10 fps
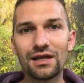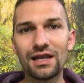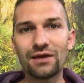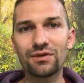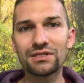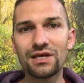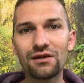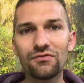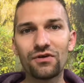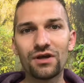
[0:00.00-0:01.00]
And like
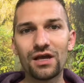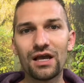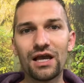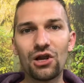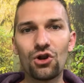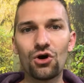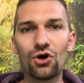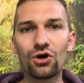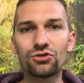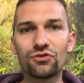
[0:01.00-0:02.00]
myself, a
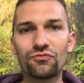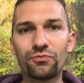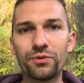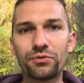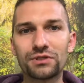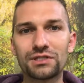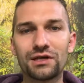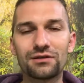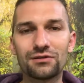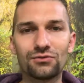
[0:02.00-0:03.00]
lot of people
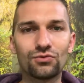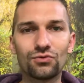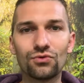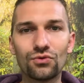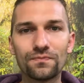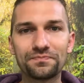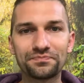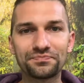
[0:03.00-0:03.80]
started to